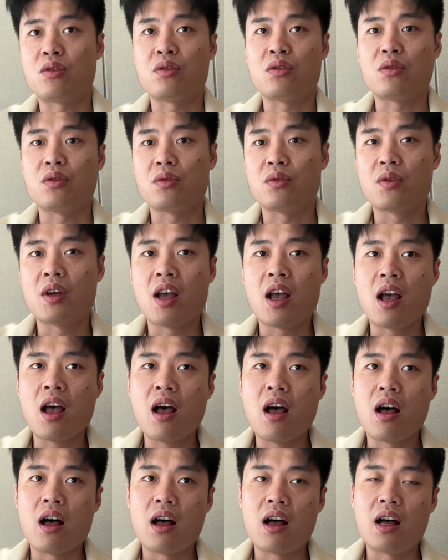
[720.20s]
to
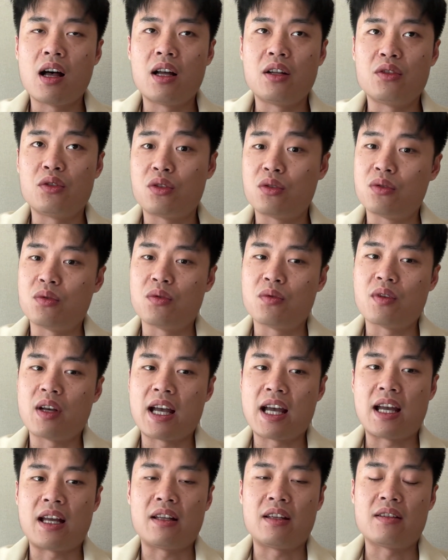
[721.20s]
do,
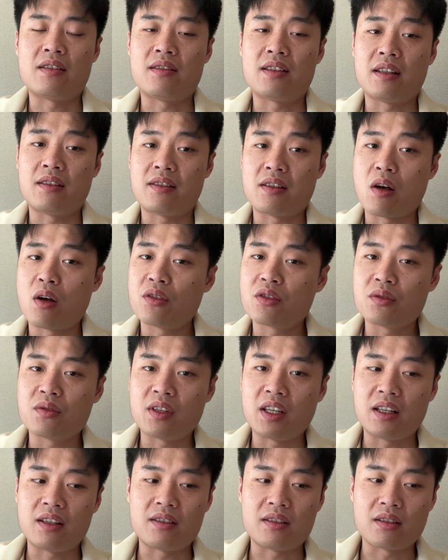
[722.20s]
and they also
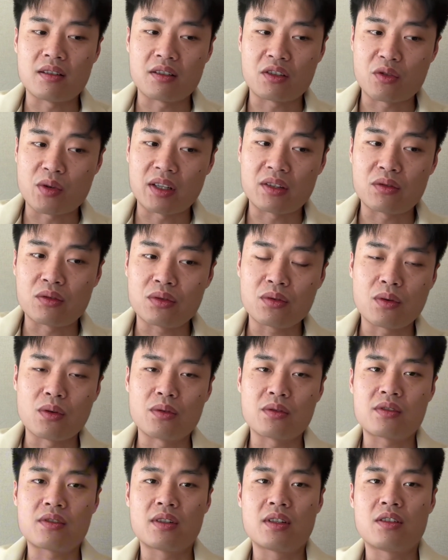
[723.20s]
need the great
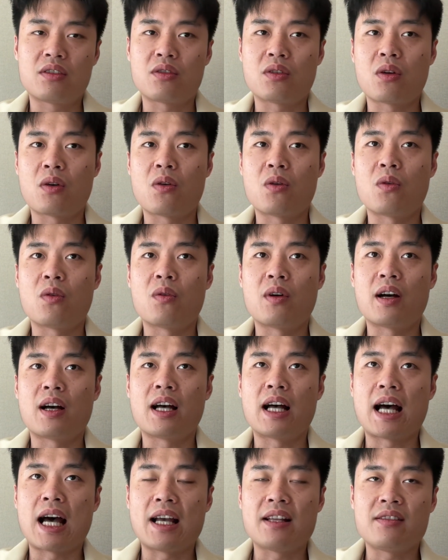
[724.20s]
tools. So
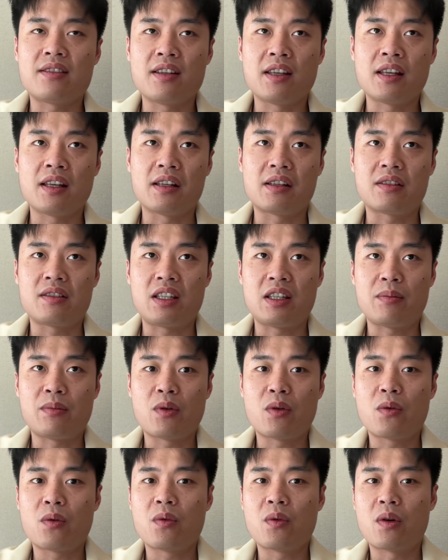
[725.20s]
I think
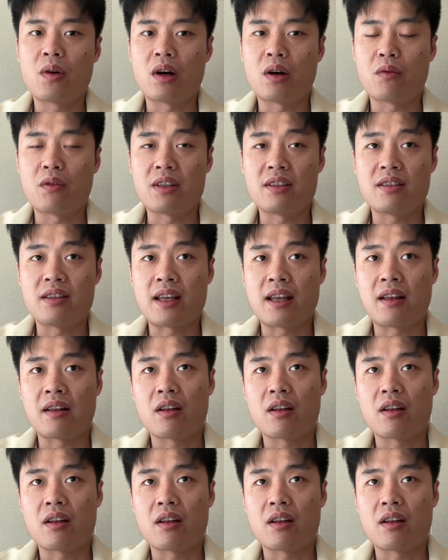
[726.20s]
Teable with